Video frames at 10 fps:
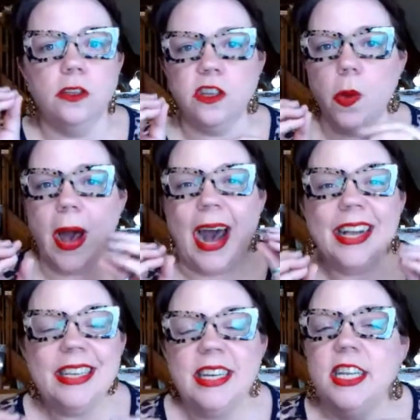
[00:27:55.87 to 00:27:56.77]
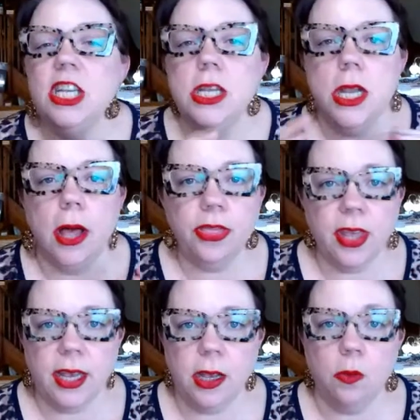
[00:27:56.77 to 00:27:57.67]
so I did
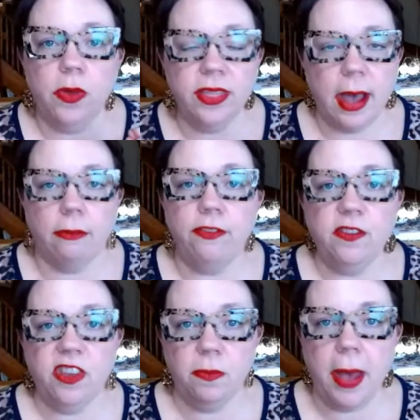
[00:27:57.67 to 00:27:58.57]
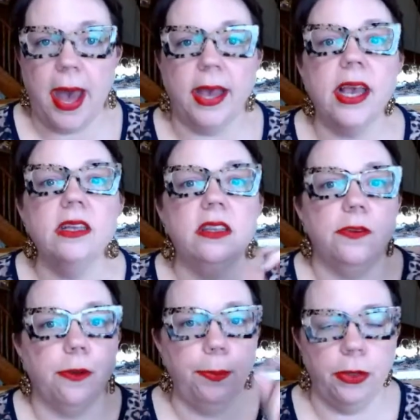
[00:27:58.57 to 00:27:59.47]
nothing with that 50 pack except
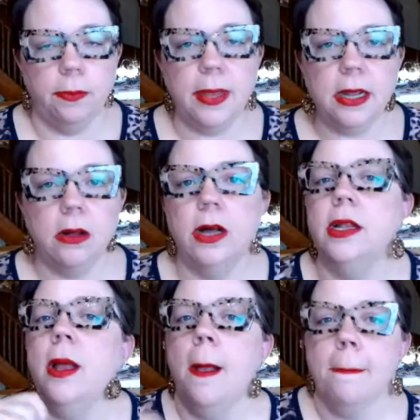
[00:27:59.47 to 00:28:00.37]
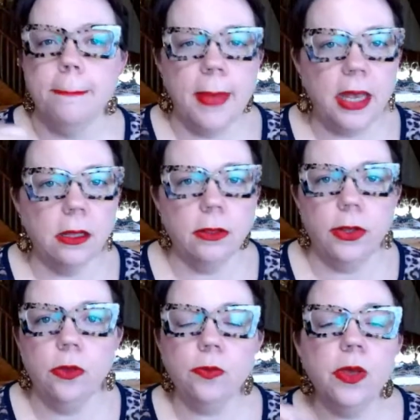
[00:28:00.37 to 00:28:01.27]
for put a bead on, make a
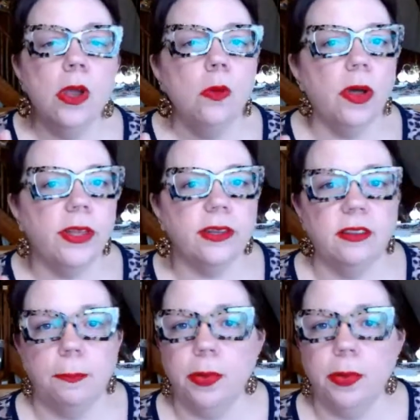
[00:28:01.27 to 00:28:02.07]
loop, whether it's a